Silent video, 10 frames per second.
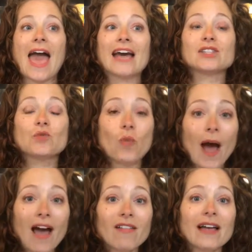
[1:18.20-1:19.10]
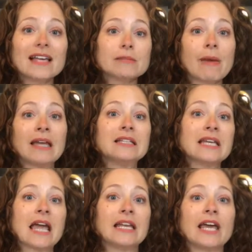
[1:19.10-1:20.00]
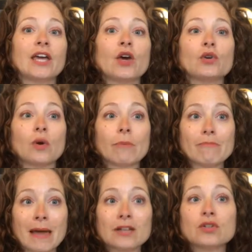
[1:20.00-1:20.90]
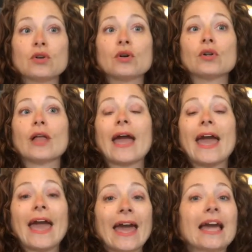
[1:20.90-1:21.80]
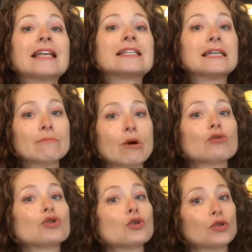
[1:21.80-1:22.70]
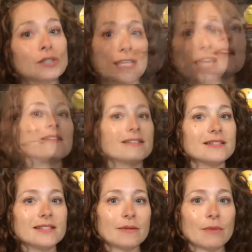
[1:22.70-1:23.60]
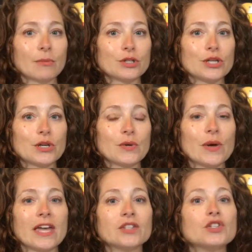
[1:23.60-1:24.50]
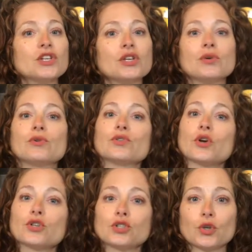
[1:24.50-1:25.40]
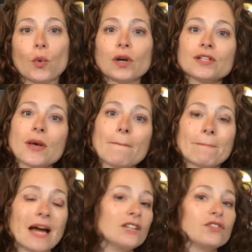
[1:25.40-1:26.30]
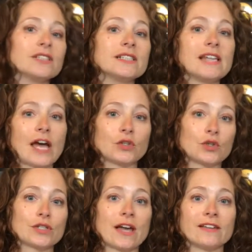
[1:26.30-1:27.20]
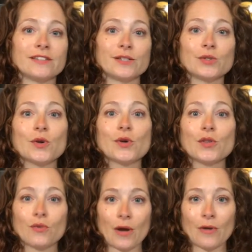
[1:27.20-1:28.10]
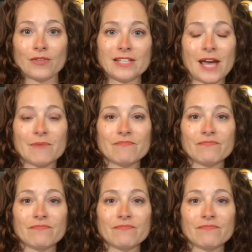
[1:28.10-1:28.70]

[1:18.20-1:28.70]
as well as maintaining your mental and emotional state. Tip number 2 is to use short mindfulness exercises throughout the day.